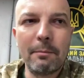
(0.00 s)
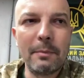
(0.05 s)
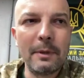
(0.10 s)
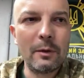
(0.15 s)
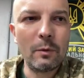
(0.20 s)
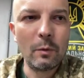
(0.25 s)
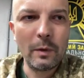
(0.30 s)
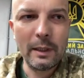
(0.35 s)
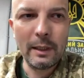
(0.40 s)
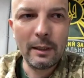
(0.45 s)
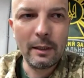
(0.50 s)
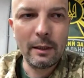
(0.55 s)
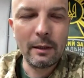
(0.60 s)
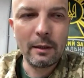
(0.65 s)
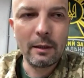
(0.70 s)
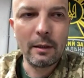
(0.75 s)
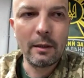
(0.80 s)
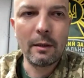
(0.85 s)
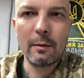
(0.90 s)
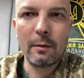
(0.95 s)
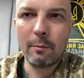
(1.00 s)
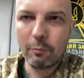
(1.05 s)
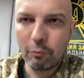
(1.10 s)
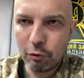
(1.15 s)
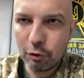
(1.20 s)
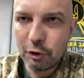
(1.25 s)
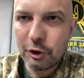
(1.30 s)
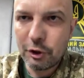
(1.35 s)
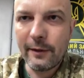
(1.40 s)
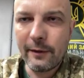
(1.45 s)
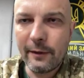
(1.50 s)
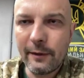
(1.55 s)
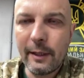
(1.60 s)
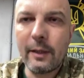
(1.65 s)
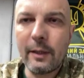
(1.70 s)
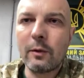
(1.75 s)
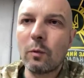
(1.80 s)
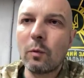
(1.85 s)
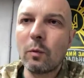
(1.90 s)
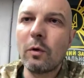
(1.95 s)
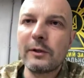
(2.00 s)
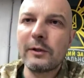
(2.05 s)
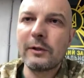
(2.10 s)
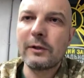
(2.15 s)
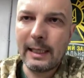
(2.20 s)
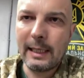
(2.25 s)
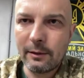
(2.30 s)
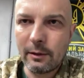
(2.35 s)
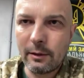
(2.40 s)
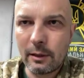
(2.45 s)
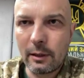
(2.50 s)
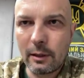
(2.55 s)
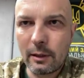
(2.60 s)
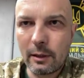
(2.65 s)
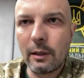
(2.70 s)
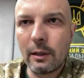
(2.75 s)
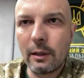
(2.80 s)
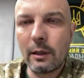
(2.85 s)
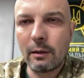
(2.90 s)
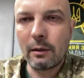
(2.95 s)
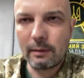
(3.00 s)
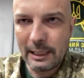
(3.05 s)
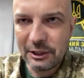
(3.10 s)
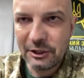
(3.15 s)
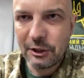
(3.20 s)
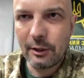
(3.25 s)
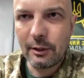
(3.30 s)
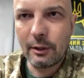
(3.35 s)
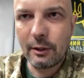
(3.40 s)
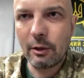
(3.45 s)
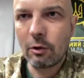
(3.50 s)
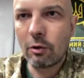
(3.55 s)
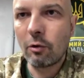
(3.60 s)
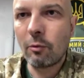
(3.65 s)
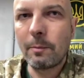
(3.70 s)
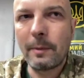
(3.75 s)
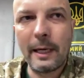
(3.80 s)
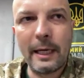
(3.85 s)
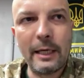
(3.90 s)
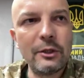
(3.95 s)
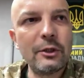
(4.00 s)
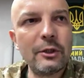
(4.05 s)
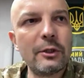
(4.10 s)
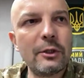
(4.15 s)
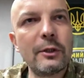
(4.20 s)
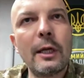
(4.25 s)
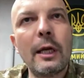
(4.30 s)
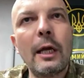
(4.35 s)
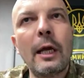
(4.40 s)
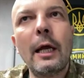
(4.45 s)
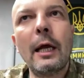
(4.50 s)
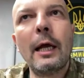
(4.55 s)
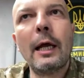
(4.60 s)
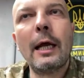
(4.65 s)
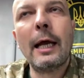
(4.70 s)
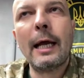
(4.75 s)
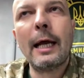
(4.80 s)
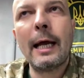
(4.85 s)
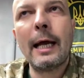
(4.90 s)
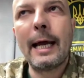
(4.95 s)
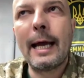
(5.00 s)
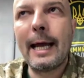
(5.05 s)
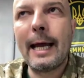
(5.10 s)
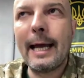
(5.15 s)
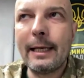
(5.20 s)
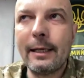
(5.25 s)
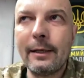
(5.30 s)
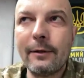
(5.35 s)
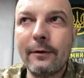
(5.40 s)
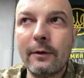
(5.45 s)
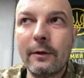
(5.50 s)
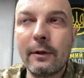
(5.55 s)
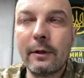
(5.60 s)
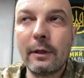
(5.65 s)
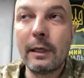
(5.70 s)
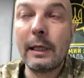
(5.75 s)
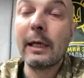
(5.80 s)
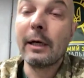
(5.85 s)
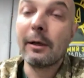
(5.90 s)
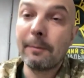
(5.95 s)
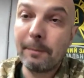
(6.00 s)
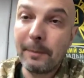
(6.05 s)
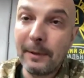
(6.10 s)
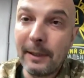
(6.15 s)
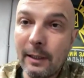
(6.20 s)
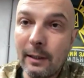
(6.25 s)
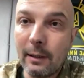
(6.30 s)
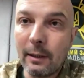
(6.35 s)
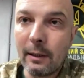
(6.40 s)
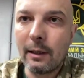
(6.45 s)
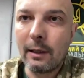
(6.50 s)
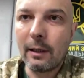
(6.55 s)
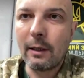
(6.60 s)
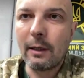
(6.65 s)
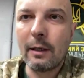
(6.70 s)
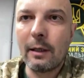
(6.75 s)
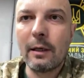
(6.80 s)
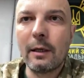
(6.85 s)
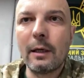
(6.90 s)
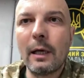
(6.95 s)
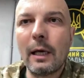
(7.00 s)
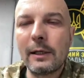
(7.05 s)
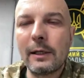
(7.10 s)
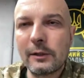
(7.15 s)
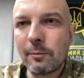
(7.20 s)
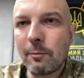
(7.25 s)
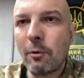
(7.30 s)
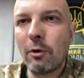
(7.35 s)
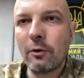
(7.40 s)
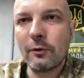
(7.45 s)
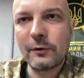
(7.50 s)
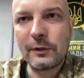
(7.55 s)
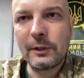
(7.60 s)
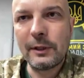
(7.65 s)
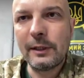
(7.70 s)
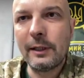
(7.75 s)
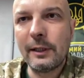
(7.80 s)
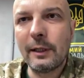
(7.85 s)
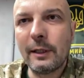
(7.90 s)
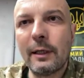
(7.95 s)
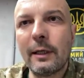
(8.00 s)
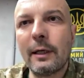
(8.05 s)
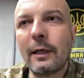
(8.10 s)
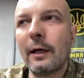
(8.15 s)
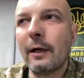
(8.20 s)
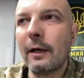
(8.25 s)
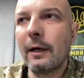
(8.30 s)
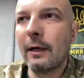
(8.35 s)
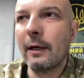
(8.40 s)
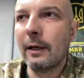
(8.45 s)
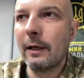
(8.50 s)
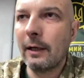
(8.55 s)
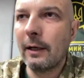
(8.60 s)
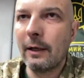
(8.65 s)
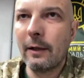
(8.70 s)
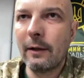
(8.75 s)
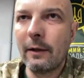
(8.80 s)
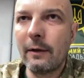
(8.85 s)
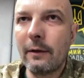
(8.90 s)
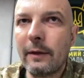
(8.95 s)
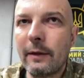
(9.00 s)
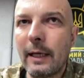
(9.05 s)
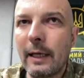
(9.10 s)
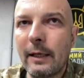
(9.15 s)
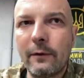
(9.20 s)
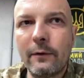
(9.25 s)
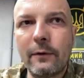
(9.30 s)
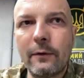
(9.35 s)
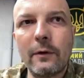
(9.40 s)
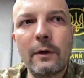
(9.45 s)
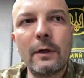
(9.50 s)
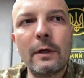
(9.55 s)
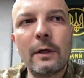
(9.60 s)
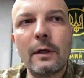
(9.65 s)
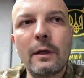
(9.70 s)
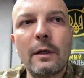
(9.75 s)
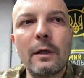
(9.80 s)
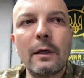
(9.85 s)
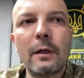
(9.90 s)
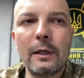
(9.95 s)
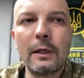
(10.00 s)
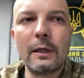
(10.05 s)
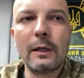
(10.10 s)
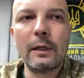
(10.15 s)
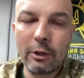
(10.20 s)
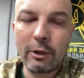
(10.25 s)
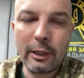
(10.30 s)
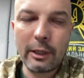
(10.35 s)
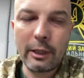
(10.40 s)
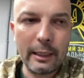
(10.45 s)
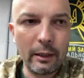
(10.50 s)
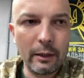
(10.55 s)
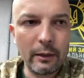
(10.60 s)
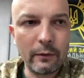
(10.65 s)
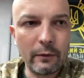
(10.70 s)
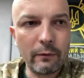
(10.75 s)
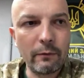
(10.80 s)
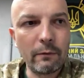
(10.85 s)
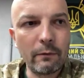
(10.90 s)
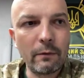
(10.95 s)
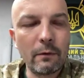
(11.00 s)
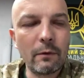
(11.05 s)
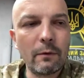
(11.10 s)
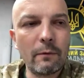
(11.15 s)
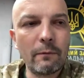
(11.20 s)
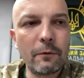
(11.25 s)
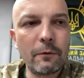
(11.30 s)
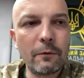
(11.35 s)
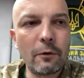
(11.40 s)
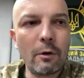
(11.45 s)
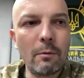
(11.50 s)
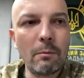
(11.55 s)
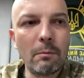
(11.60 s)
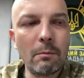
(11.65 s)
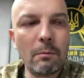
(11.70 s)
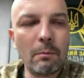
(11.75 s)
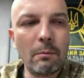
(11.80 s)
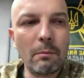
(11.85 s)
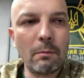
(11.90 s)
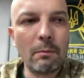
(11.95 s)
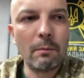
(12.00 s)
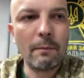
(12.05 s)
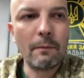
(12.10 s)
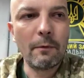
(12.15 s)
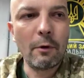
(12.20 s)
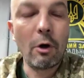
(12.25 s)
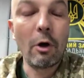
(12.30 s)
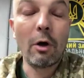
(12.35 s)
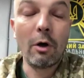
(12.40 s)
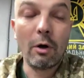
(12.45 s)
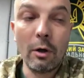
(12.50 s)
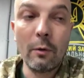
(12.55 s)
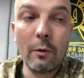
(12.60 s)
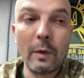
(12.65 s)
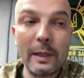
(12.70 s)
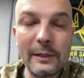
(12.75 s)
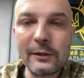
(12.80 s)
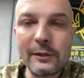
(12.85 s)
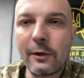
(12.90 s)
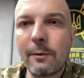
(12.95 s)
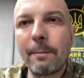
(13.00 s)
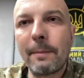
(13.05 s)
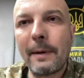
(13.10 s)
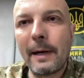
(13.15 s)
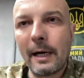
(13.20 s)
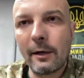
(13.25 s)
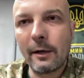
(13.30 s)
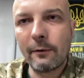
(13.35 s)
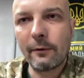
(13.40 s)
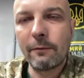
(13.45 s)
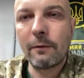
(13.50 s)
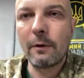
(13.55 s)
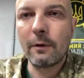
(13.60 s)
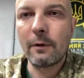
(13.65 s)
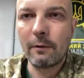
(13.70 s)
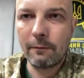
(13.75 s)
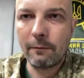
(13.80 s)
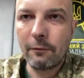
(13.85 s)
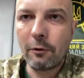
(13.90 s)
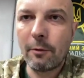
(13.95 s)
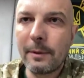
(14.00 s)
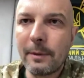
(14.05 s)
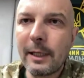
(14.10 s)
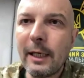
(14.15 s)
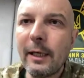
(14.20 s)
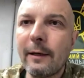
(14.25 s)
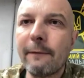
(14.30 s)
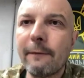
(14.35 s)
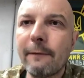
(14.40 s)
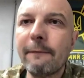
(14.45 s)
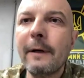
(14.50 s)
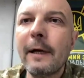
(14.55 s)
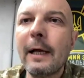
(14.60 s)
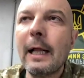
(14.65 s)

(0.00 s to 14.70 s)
between Bucha that was under Russian occupation and uh, Irpin, uh, a small city uh, that uh, is located uh, from on western part uh, from Kiev,